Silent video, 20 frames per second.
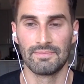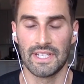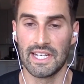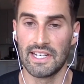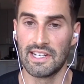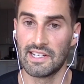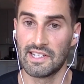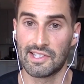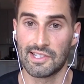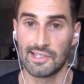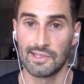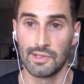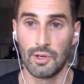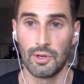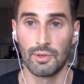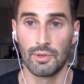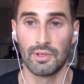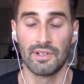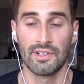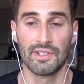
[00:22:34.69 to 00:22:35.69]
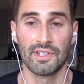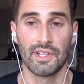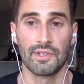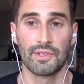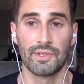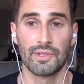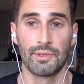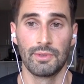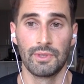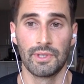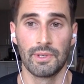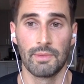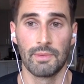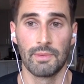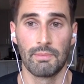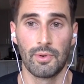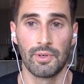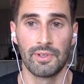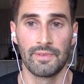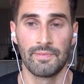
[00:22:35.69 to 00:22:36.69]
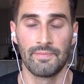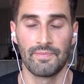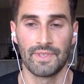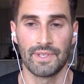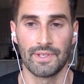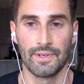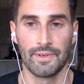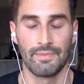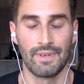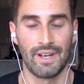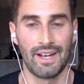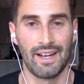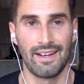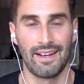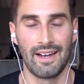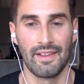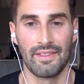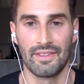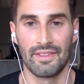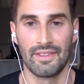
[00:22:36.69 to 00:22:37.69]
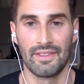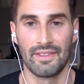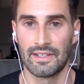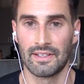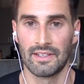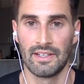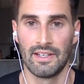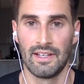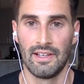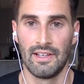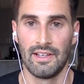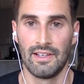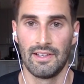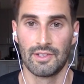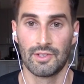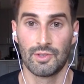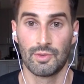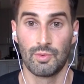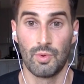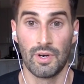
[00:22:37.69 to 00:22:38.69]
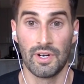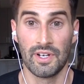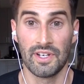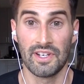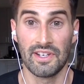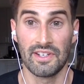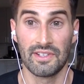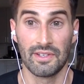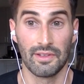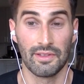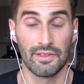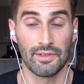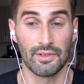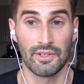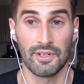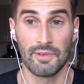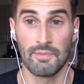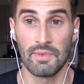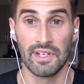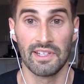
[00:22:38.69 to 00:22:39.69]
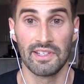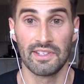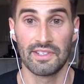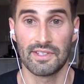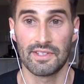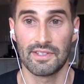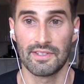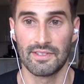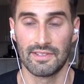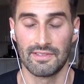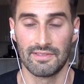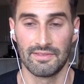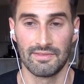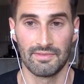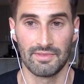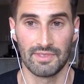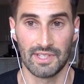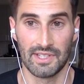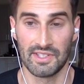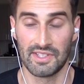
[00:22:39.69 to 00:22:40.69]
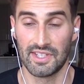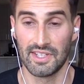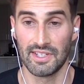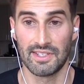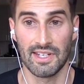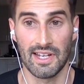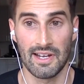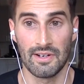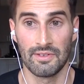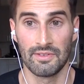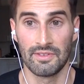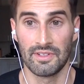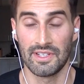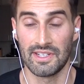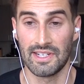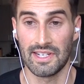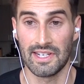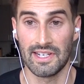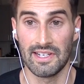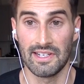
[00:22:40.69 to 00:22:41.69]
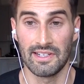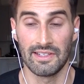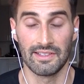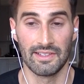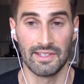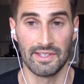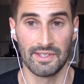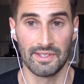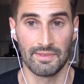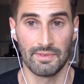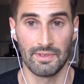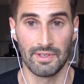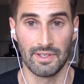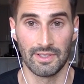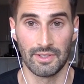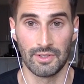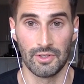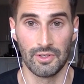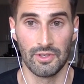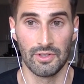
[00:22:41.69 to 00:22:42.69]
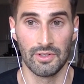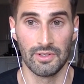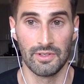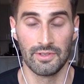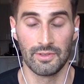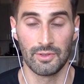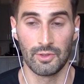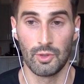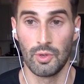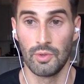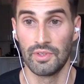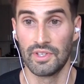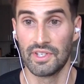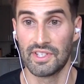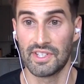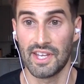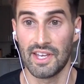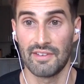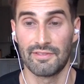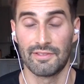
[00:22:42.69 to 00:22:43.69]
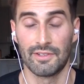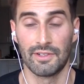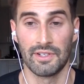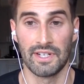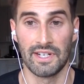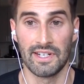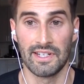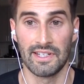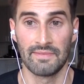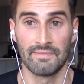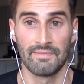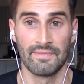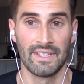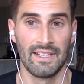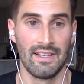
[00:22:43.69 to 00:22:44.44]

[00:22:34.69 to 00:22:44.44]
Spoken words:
Eating slower is also really important. So I think 20 to 30 minutes to sit down and eat is a good goal to set for eating.